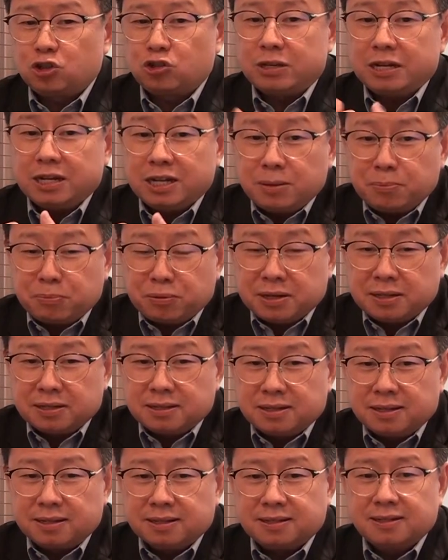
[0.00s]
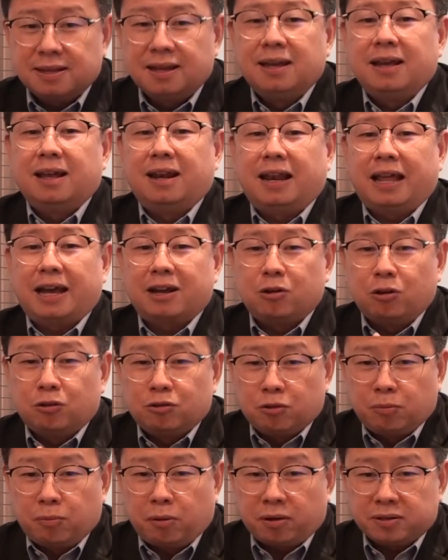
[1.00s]
3D printers, Lego
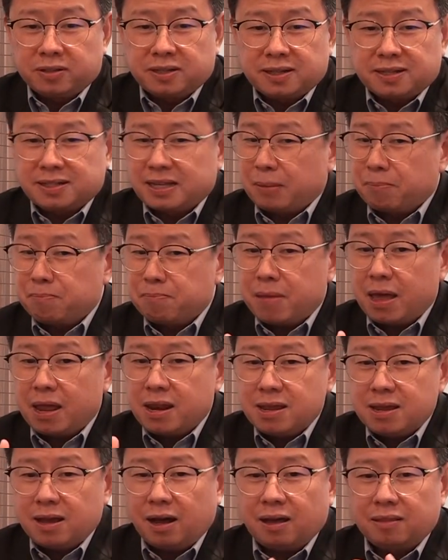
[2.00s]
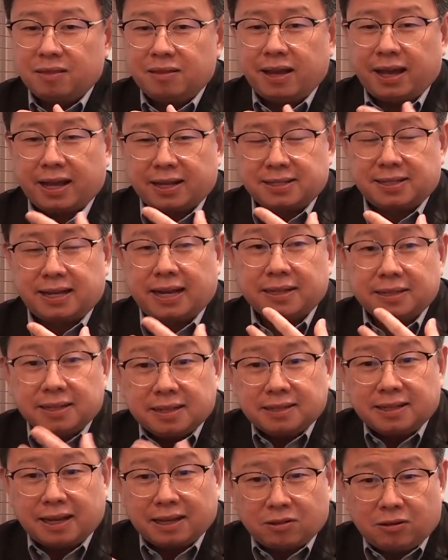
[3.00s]
robotics, and many other
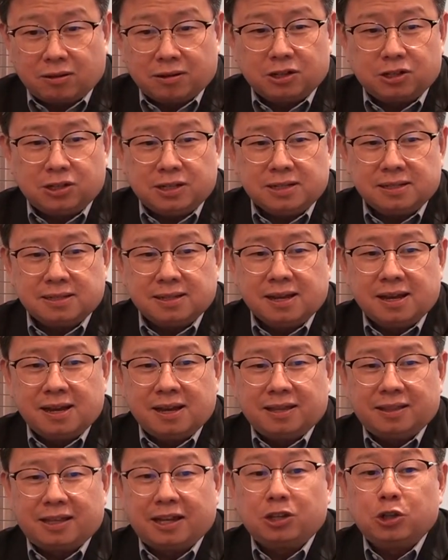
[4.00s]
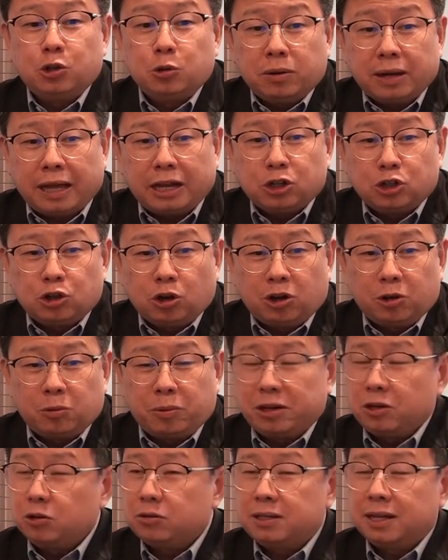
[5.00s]
exciting technologies that you will enjoy
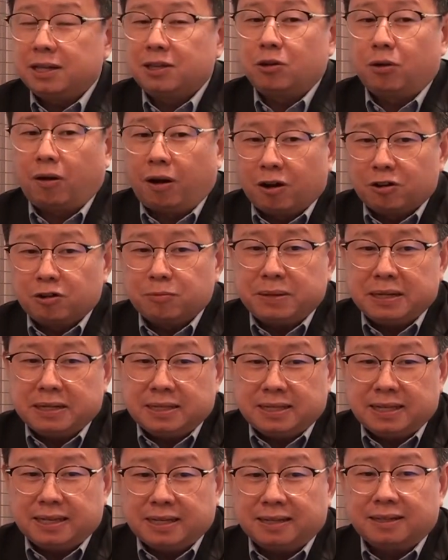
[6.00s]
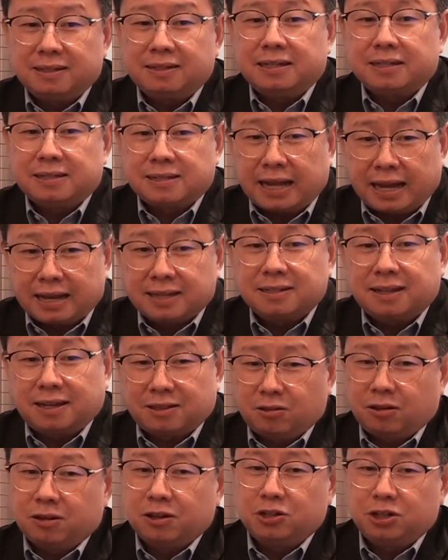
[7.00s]
when you take your RBT design
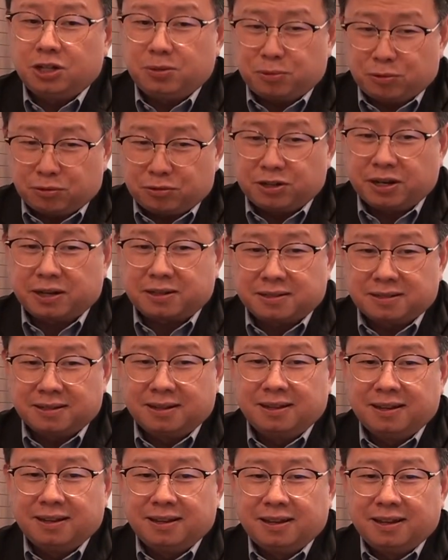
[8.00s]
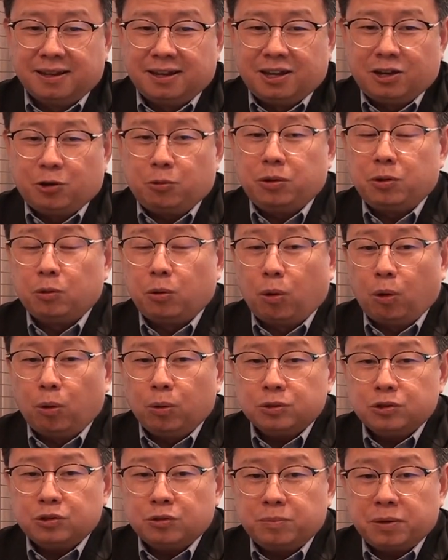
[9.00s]
technology projects. We will
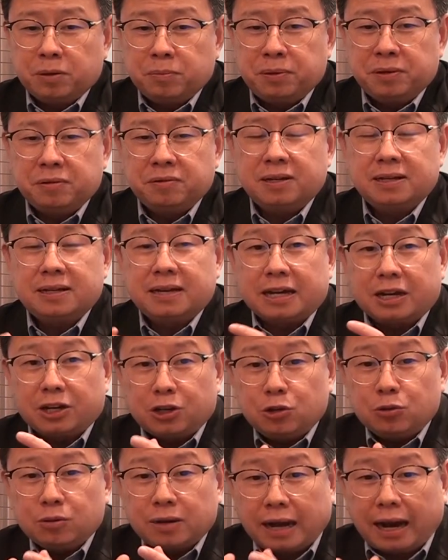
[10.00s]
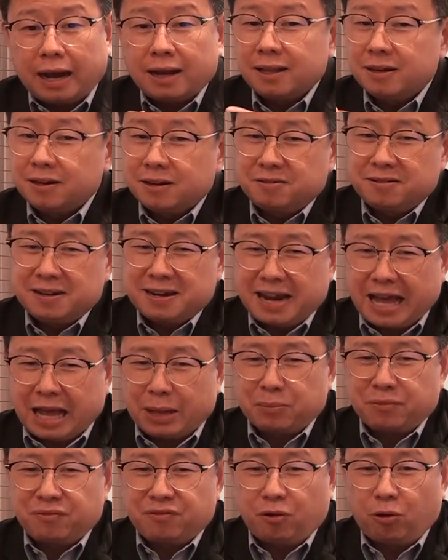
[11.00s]
also be building a new culinary
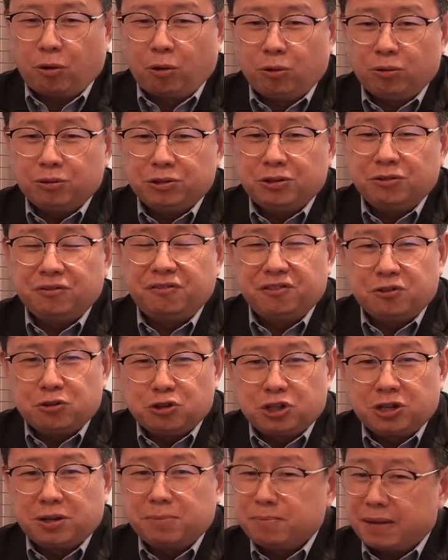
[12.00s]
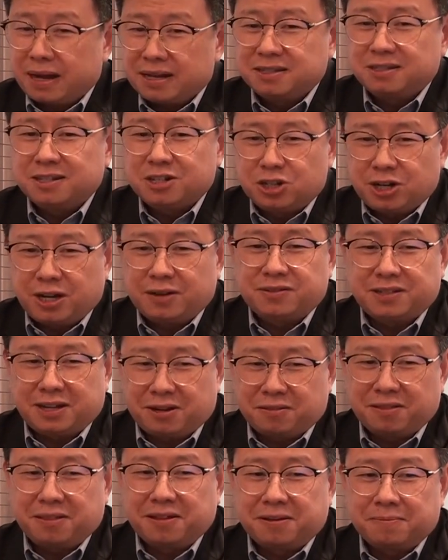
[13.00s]
lab for all you future master chefs
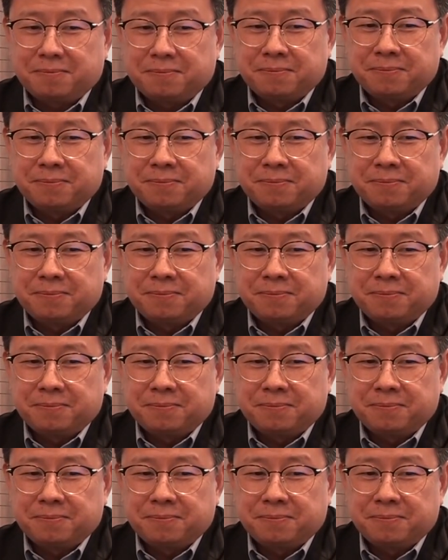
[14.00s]
out there.